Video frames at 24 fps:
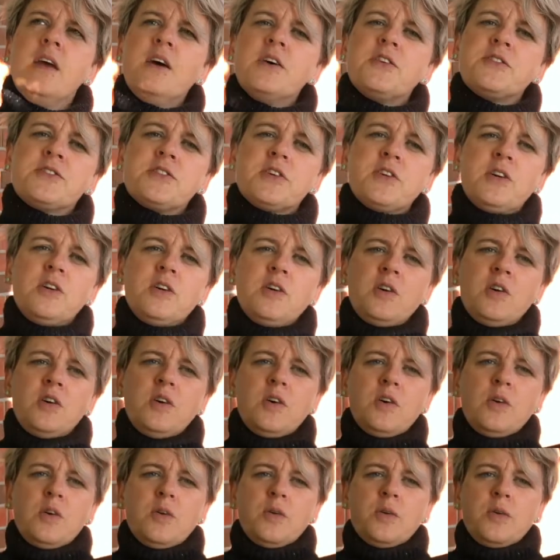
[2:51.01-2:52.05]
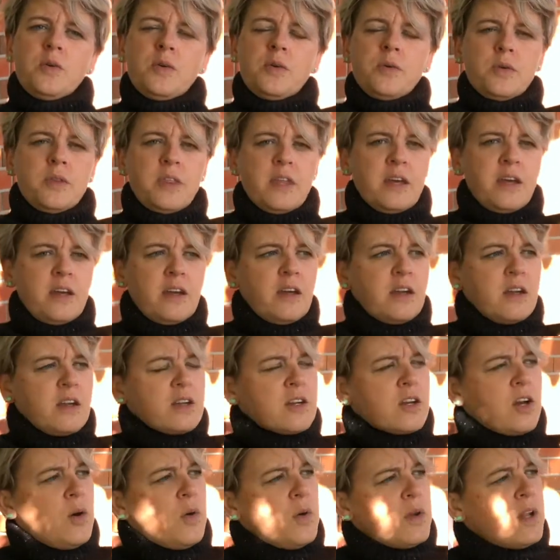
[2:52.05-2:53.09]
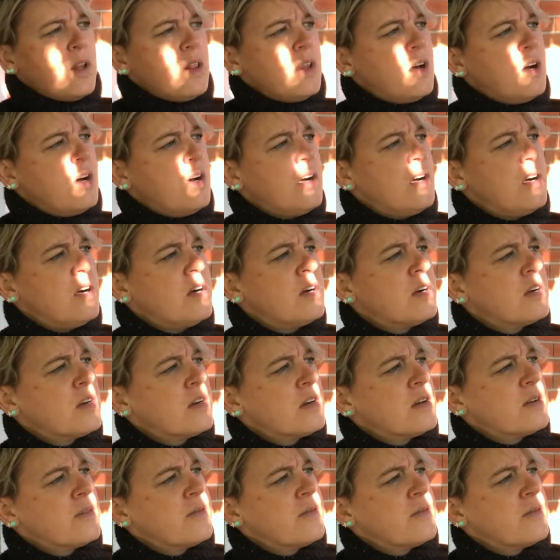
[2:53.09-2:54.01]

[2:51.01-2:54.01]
So they're going along.